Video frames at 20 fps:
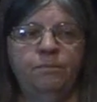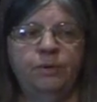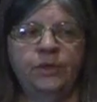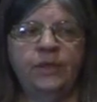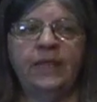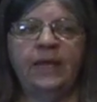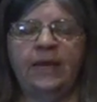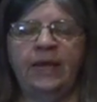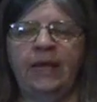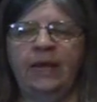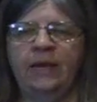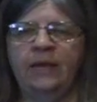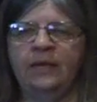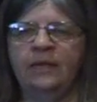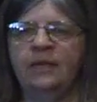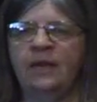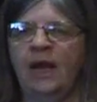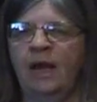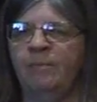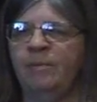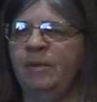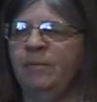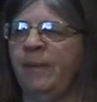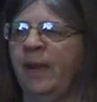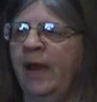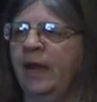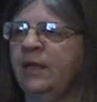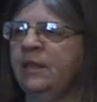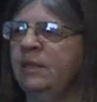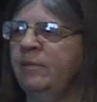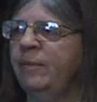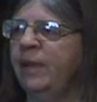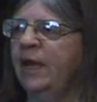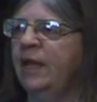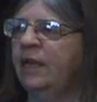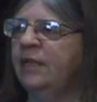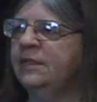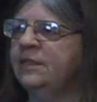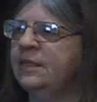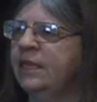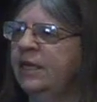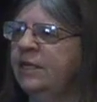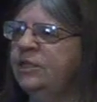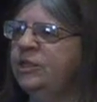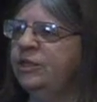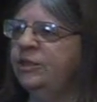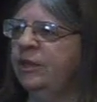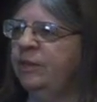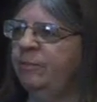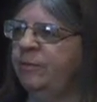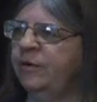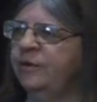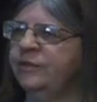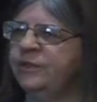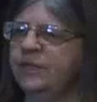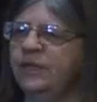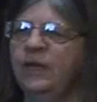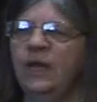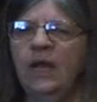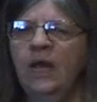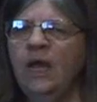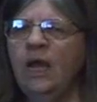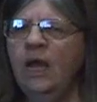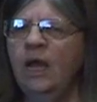put that edited copy back in the mail and said to the person,